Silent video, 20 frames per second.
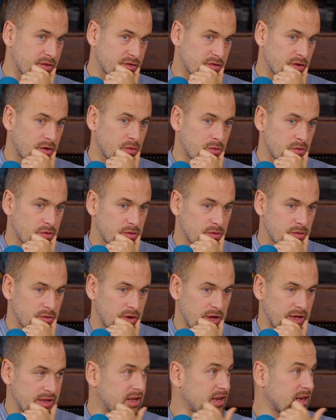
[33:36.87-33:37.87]
Told
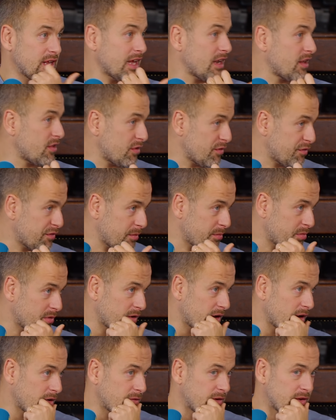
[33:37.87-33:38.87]
he didn't get the
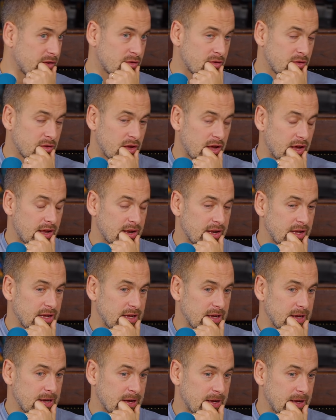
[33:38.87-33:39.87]
defibrillator in, and he
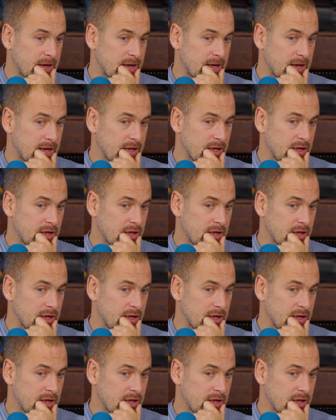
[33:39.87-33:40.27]
uh,